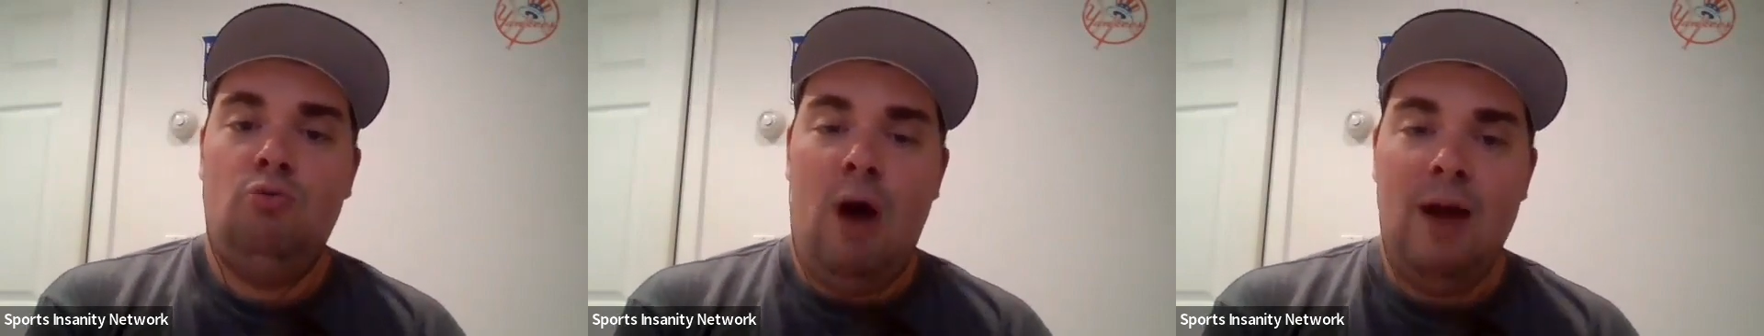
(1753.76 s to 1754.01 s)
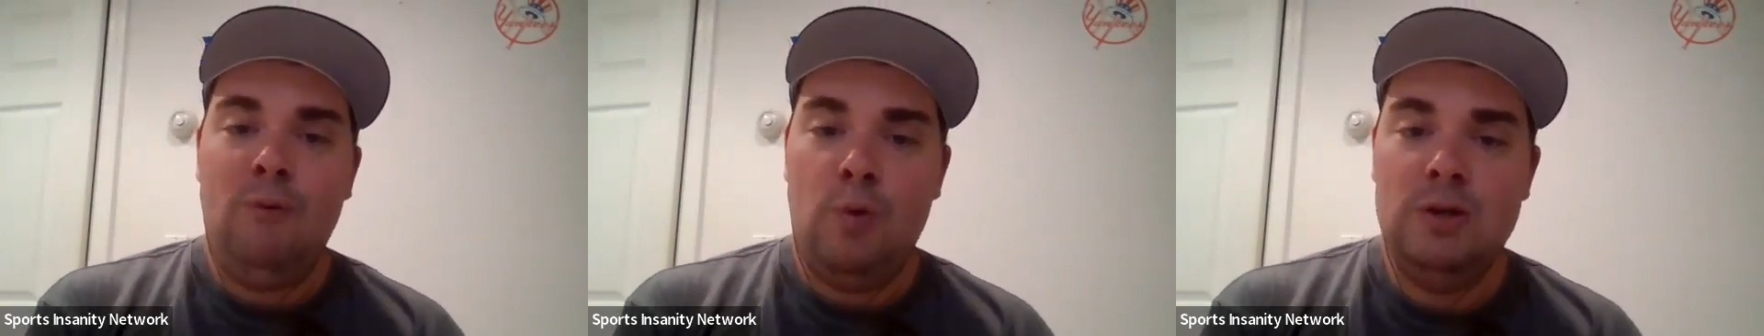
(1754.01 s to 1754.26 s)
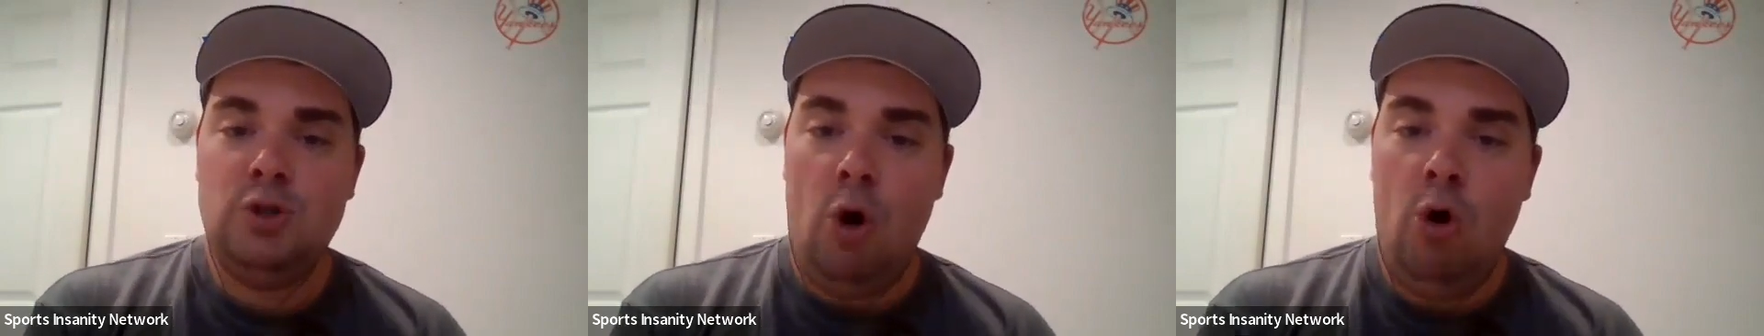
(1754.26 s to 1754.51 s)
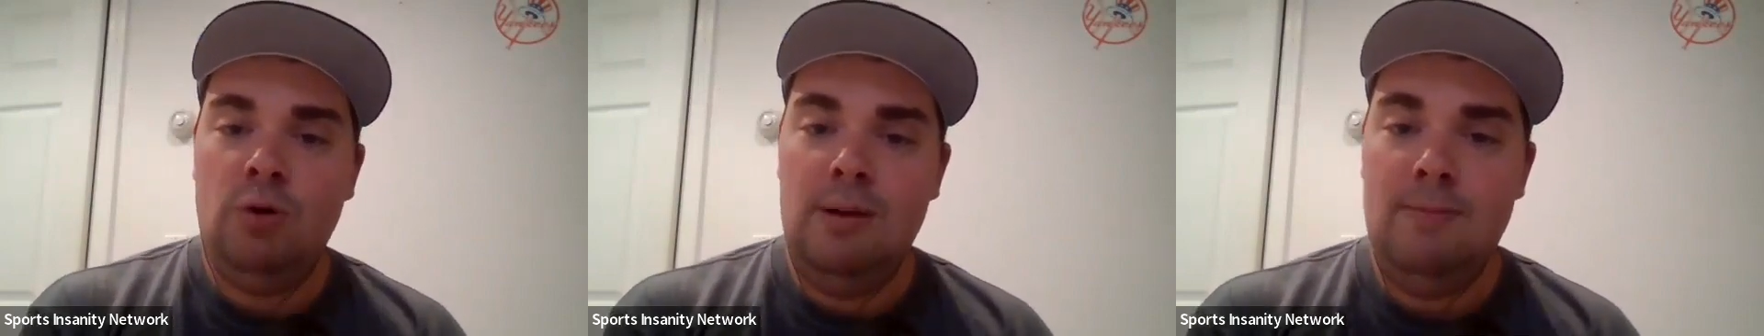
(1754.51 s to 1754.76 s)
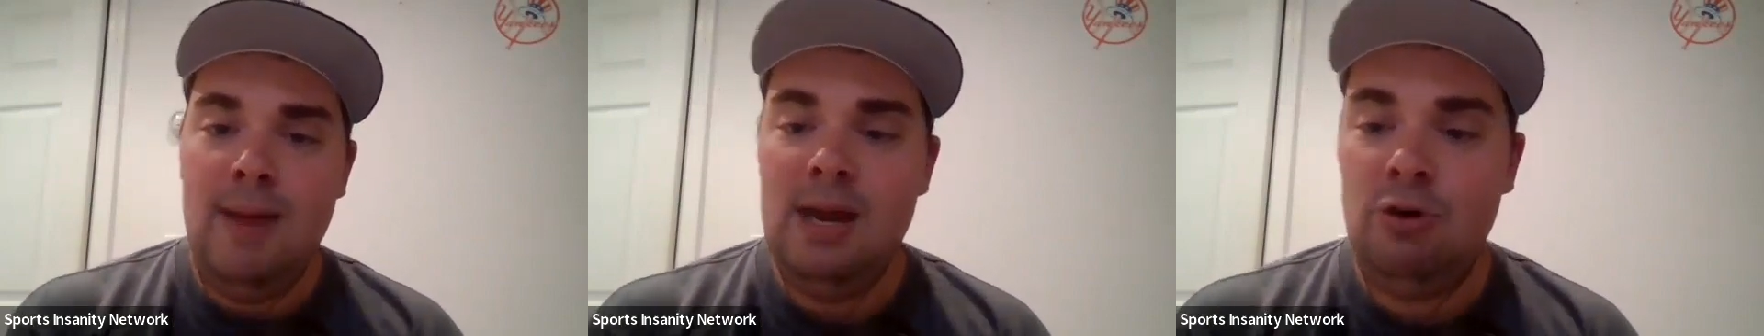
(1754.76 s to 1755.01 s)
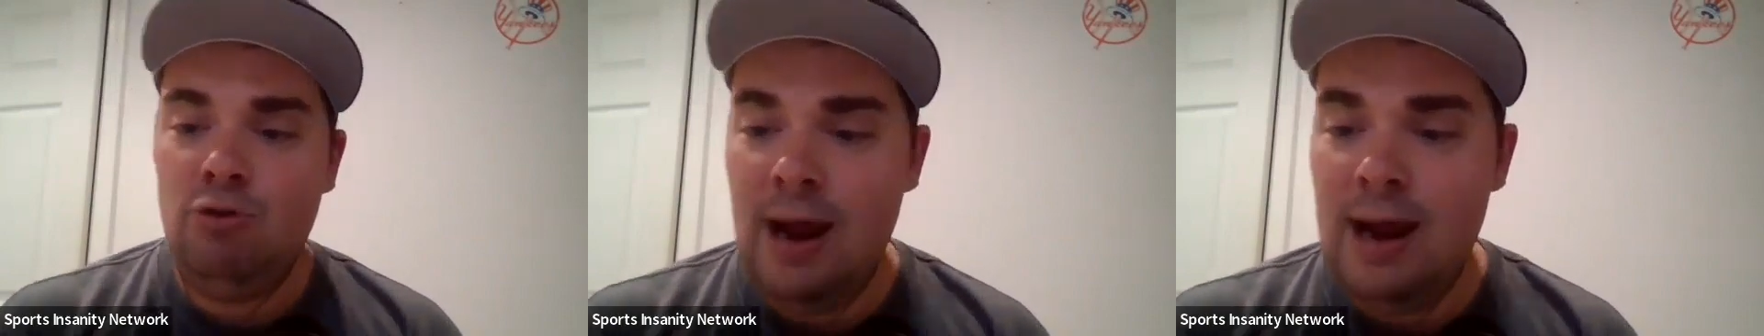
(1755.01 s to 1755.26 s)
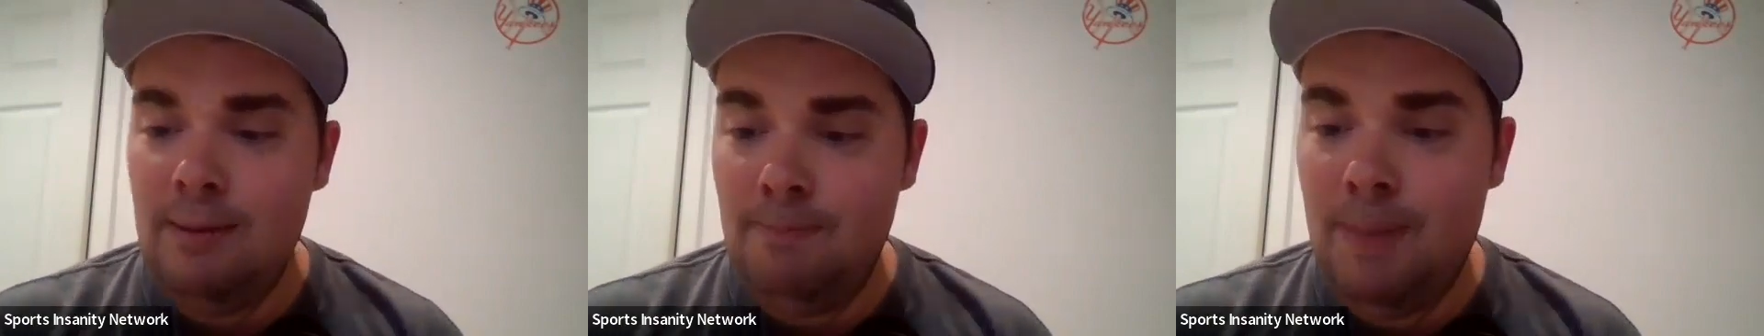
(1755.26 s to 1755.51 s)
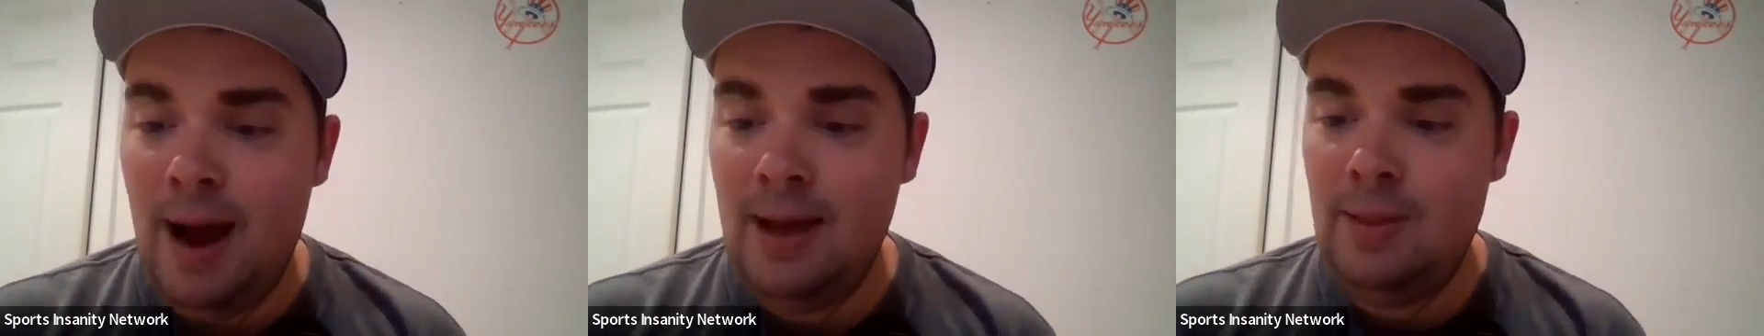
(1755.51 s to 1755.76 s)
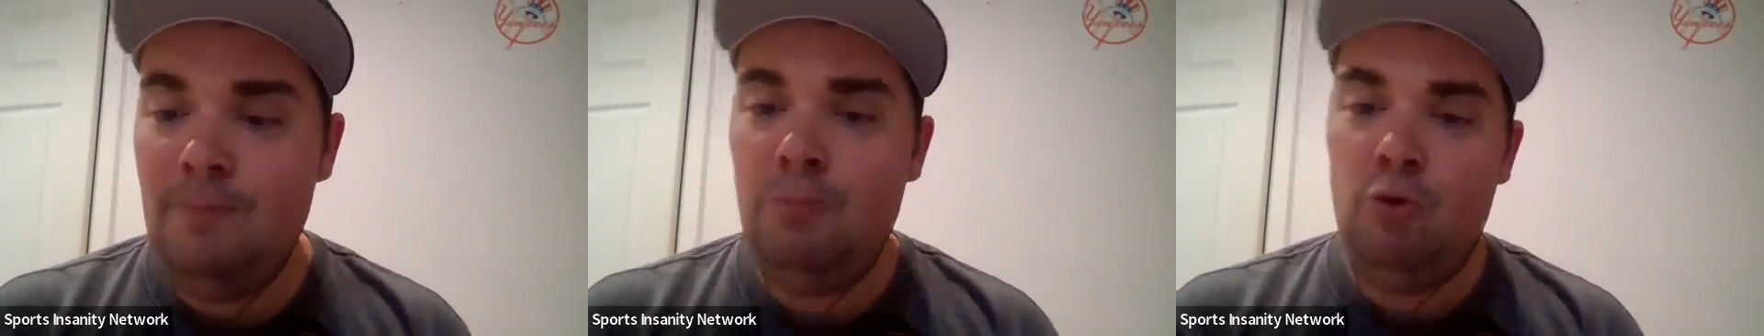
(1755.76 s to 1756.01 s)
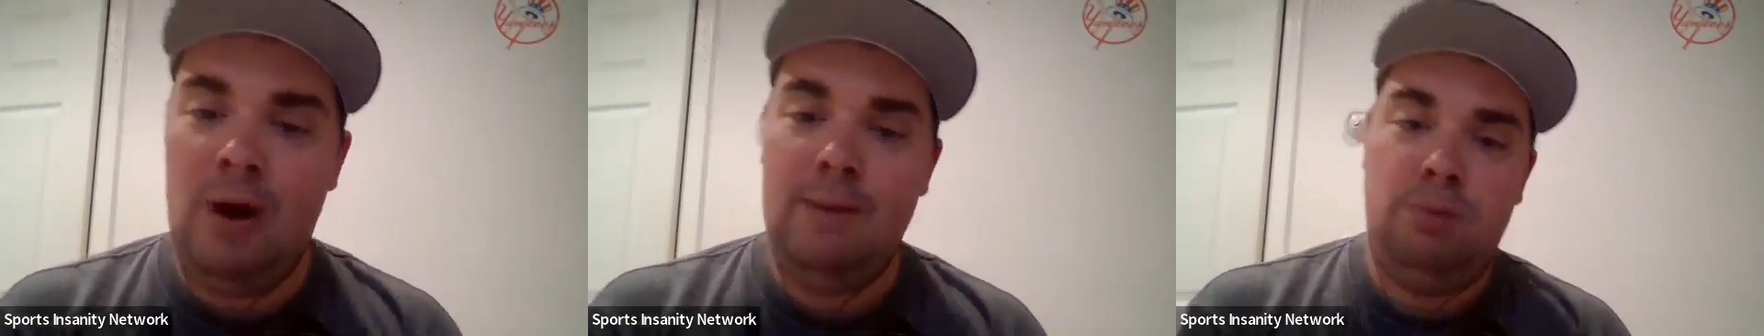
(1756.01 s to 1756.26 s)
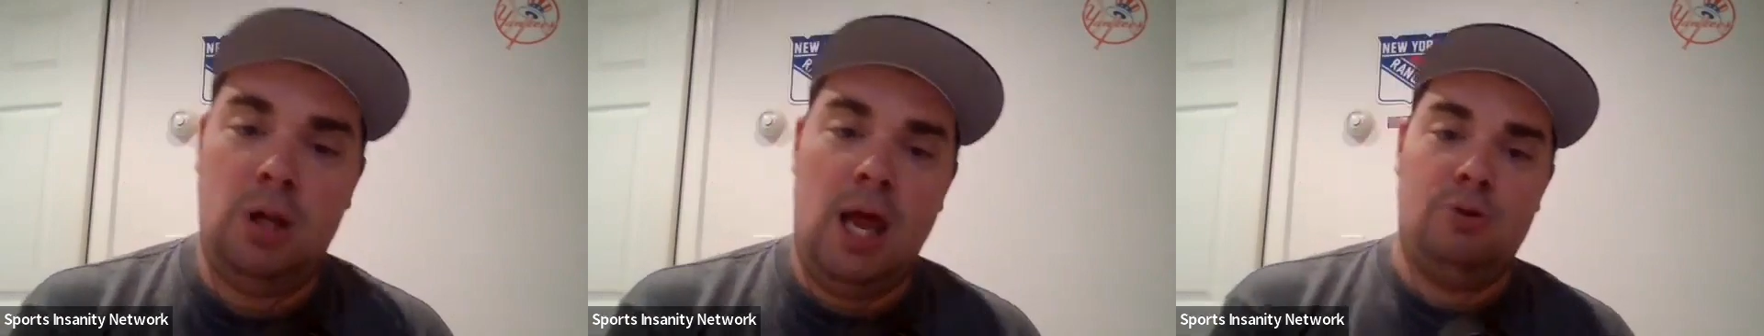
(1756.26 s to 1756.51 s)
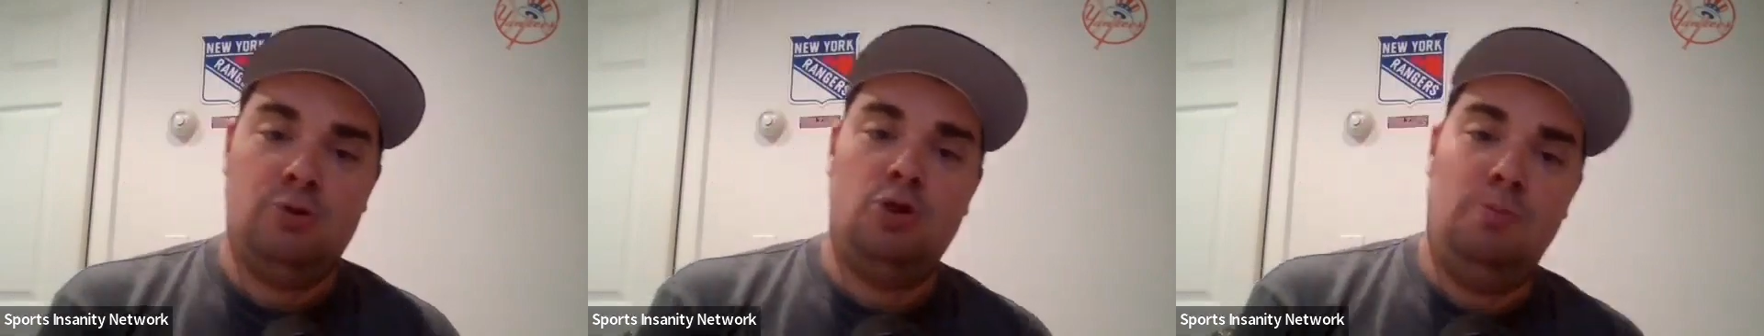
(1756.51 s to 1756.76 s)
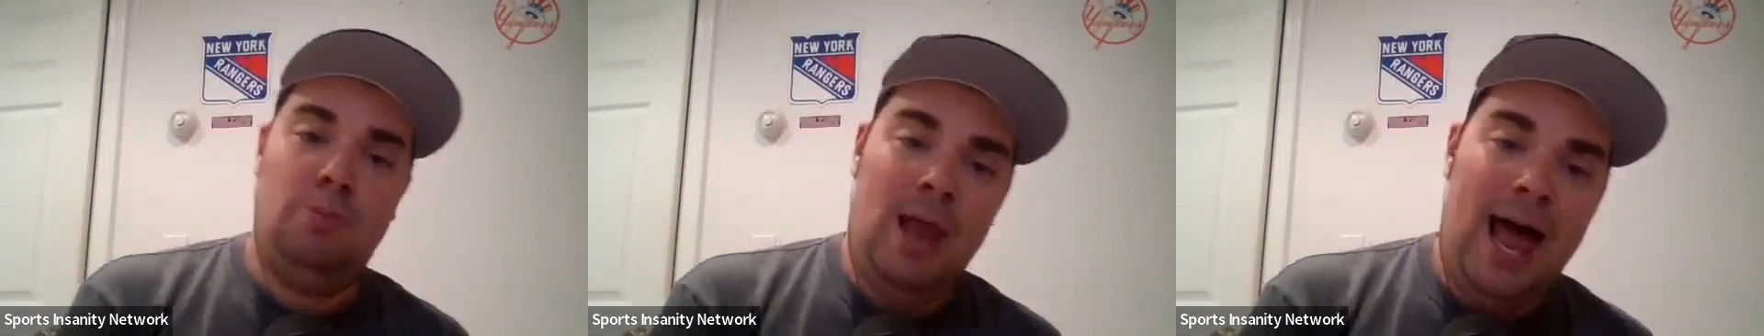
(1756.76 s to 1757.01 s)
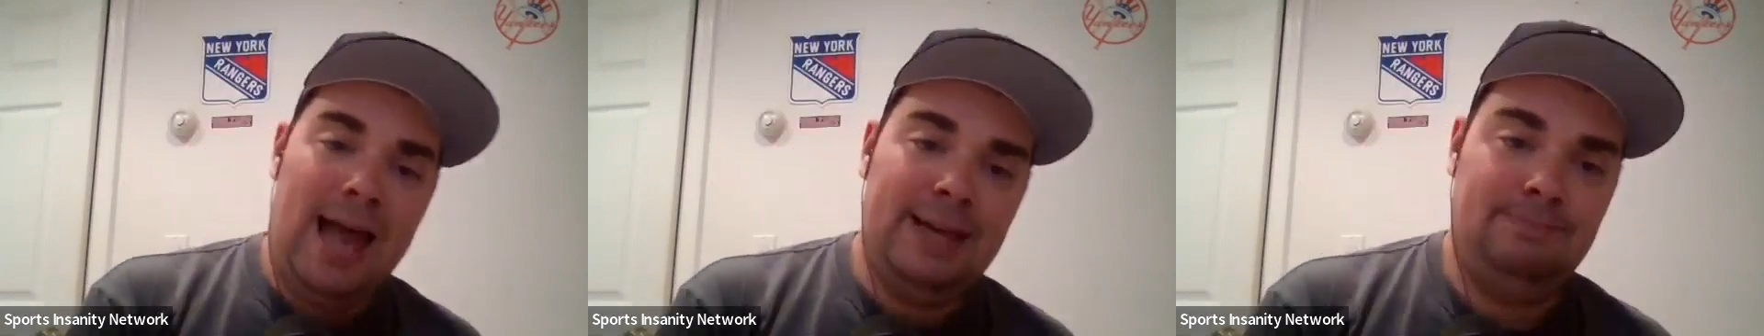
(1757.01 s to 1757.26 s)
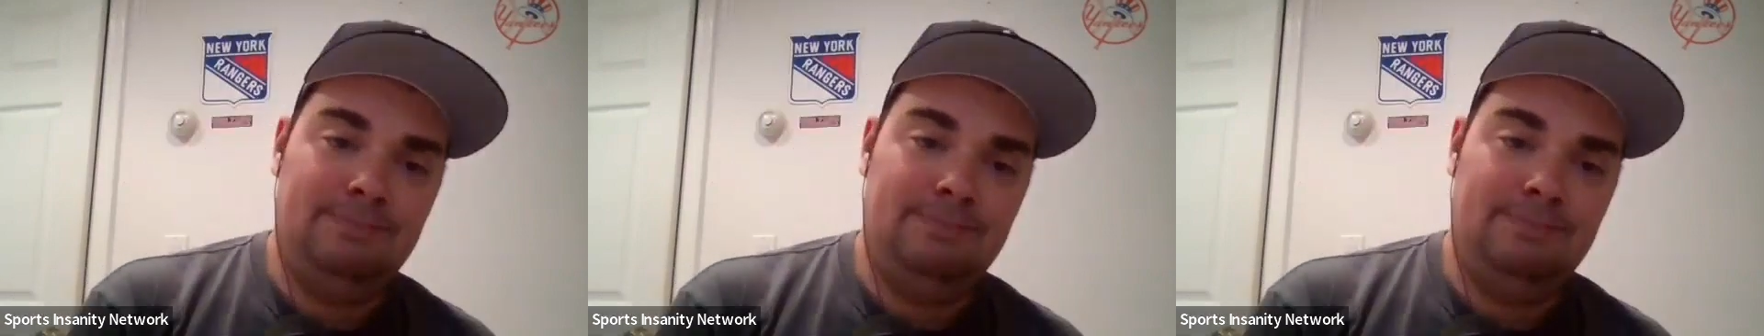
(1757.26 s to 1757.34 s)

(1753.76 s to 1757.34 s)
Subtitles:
"Rivalries are only made great by the great players who play."